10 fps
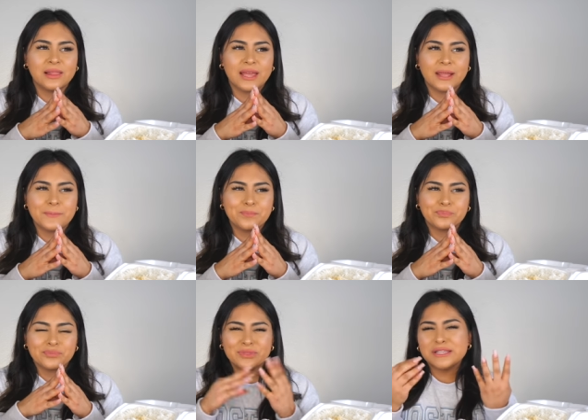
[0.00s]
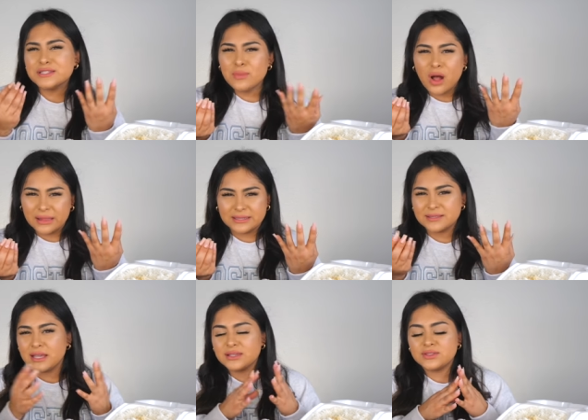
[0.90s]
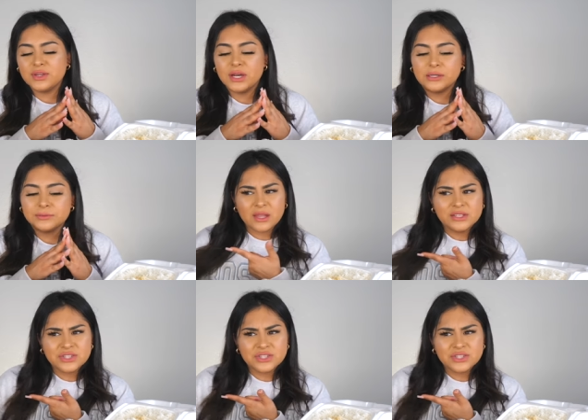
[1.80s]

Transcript: like, the smallest things, you know?